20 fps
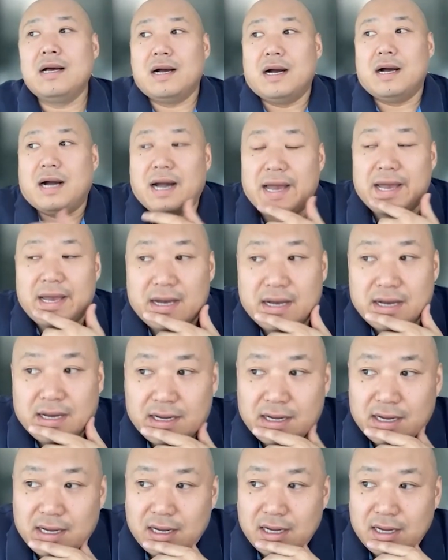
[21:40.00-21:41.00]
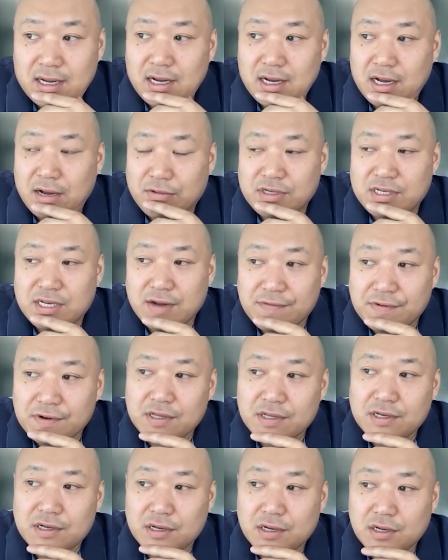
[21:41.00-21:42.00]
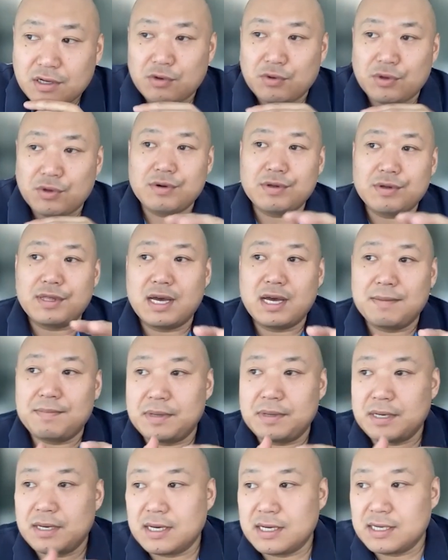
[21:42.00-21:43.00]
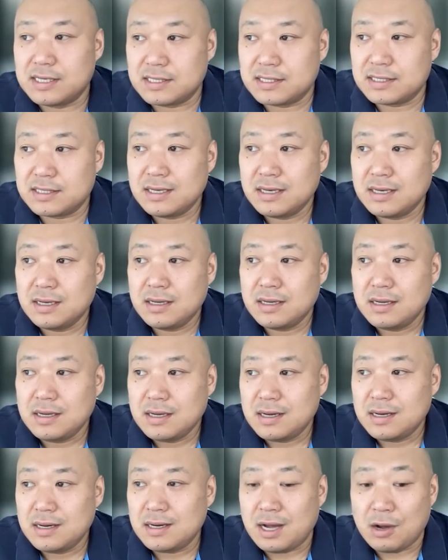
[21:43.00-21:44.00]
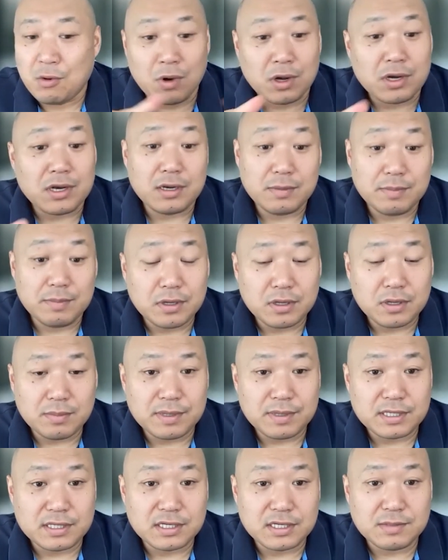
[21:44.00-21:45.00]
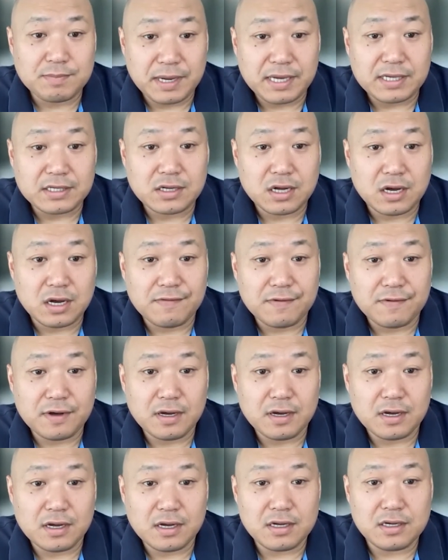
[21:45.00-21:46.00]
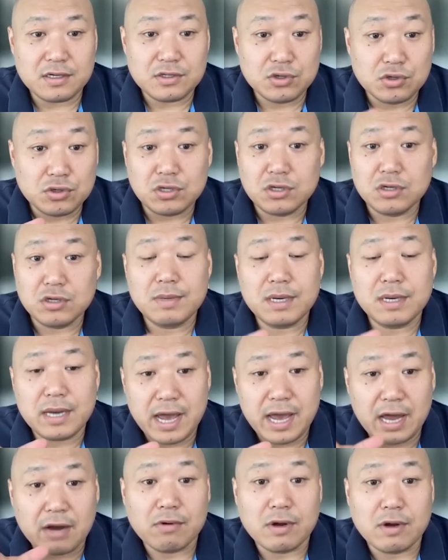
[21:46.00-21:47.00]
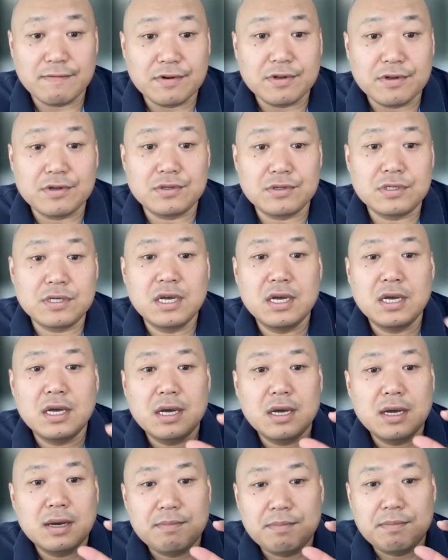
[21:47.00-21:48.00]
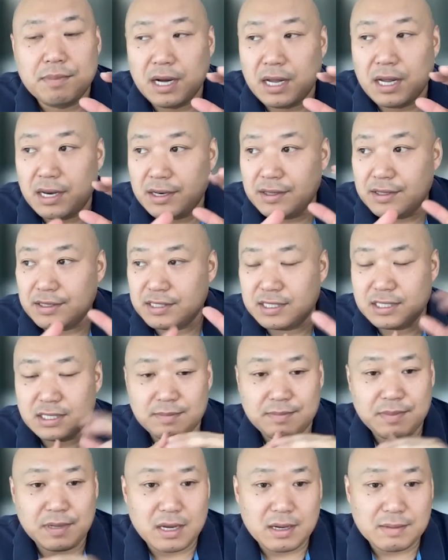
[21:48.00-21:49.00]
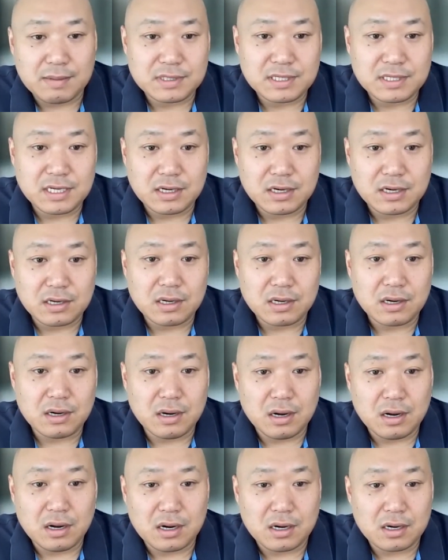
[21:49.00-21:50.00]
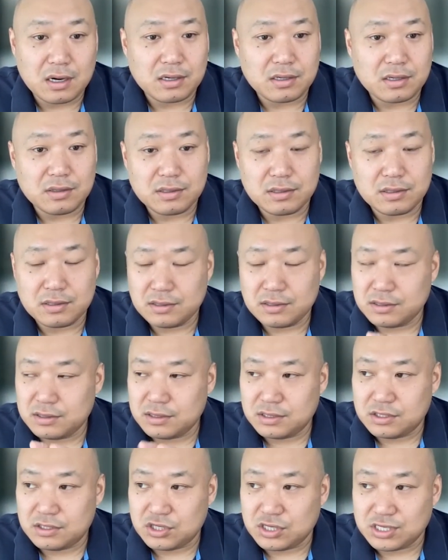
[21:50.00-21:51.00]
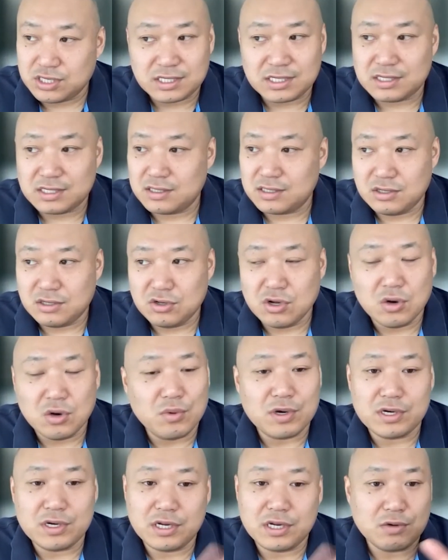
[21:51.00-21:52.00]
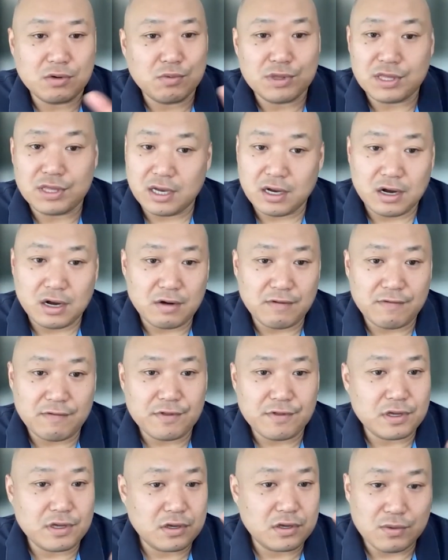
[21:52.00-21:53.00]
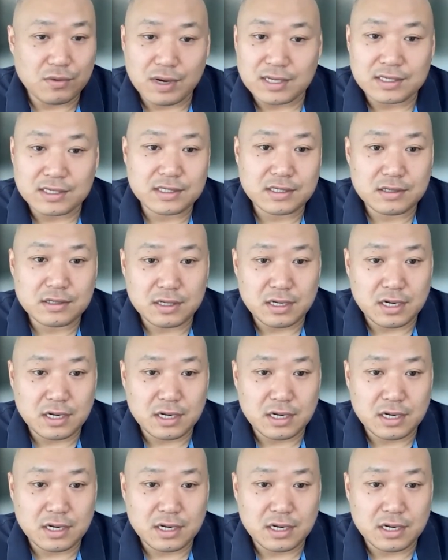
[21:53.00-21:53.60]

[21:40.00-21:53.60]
I would definitely agree with that because I wanted to build a business based off YouTube and ad revenues, but the CPMs here are just nowhere near what they are for the US